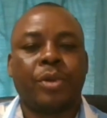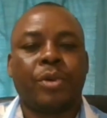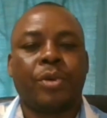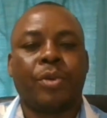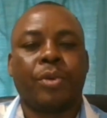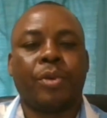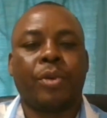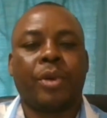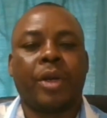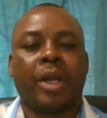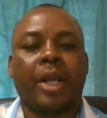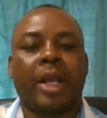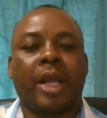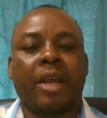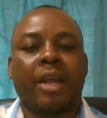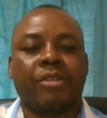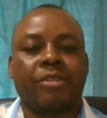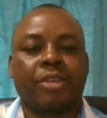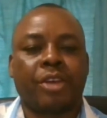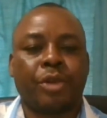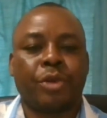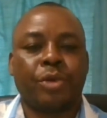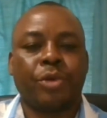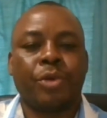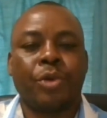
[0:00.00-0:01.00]

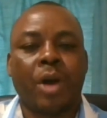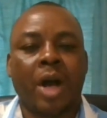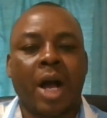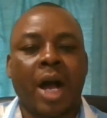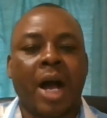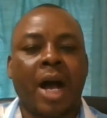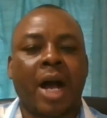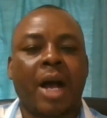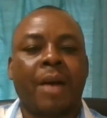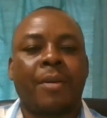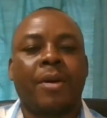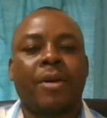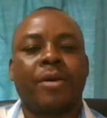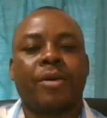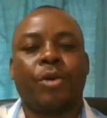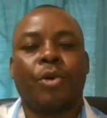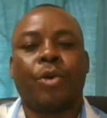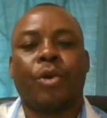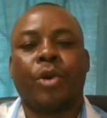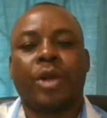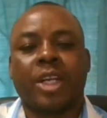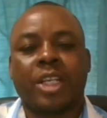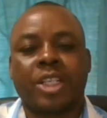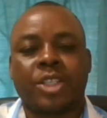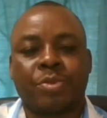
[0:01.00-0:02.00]
Wherever you are,
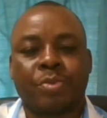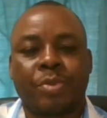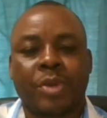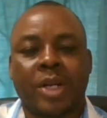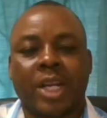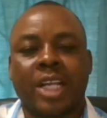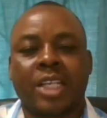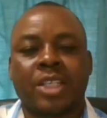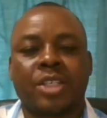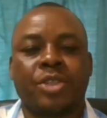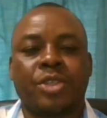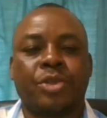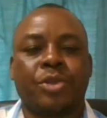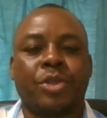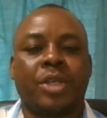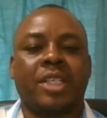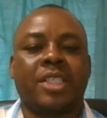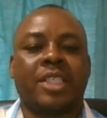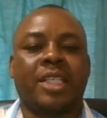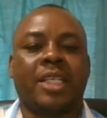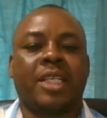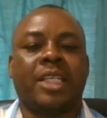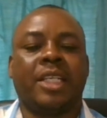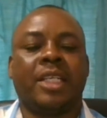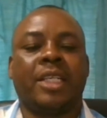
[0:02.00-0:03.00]
God has placed you as
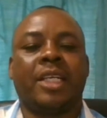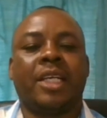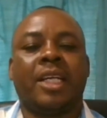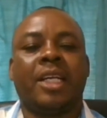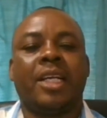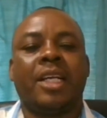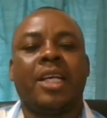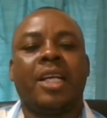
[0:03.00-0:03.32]
a leader.